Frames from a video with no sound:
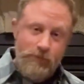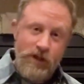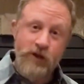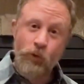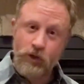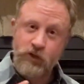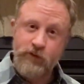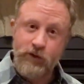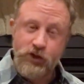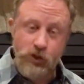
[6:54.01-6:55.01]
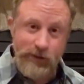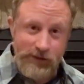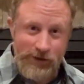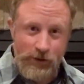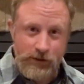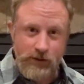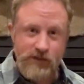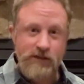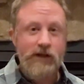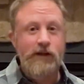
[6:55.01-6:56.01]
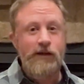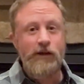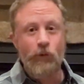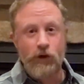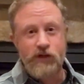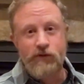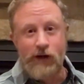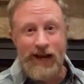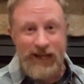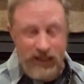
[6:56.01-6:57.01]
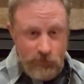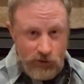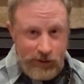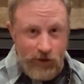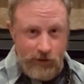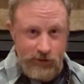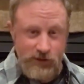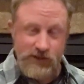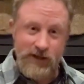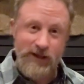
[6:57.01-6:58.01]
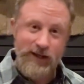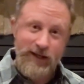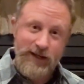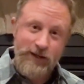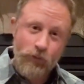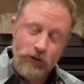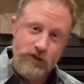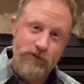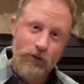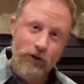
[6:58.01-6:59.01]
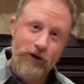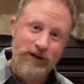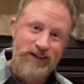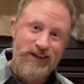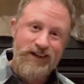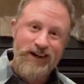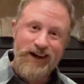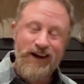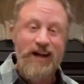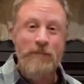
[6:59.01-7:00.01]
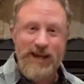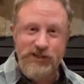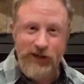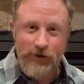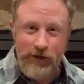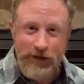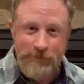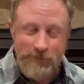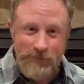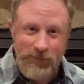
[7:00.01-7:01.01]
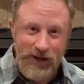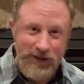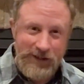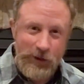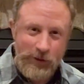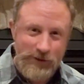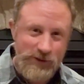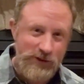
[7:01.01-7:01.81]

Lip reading: It works for human characters, it works for animal characters, and it works for imaginary characters.